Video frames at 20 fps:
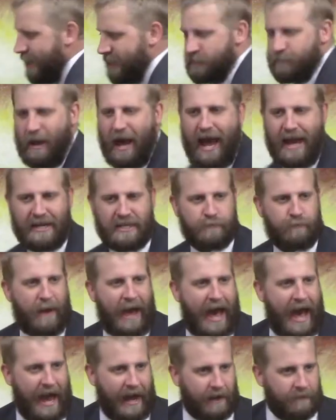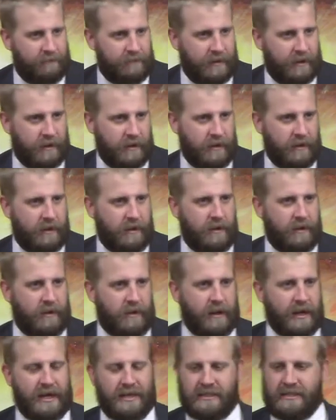behind his back.
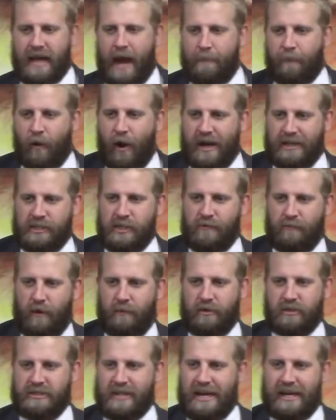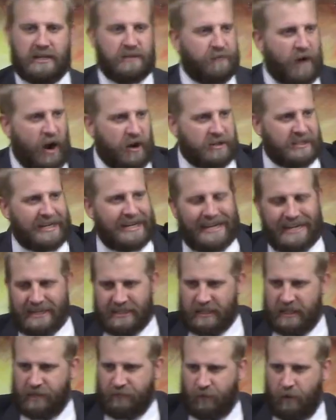He separates you from your sin as far as the
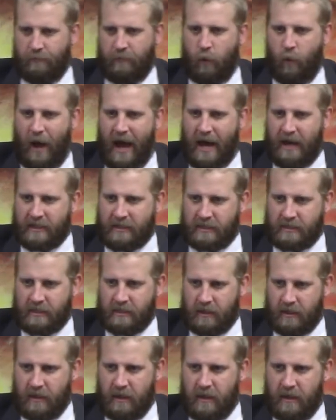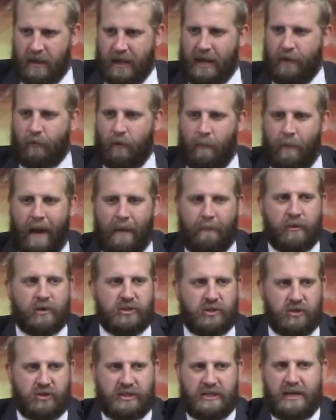east is from the west. He remembers
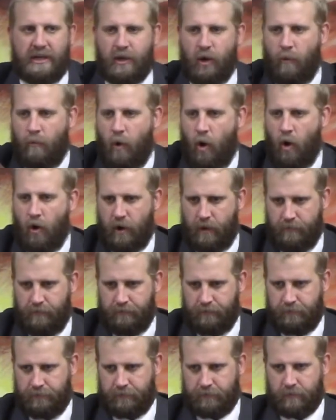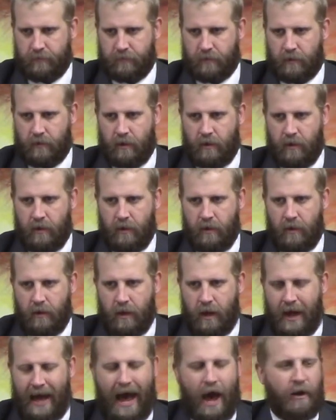your sin no more.
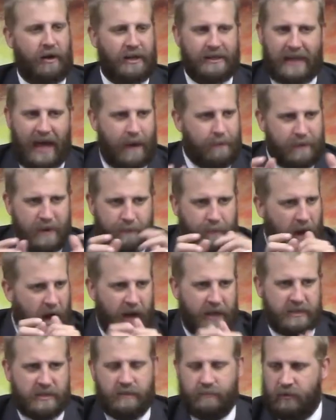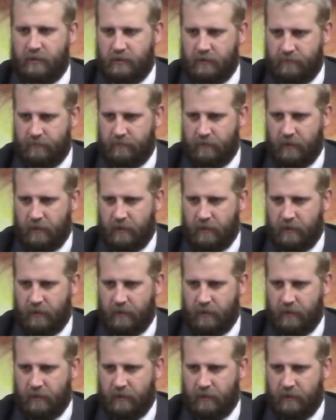How could that be possible?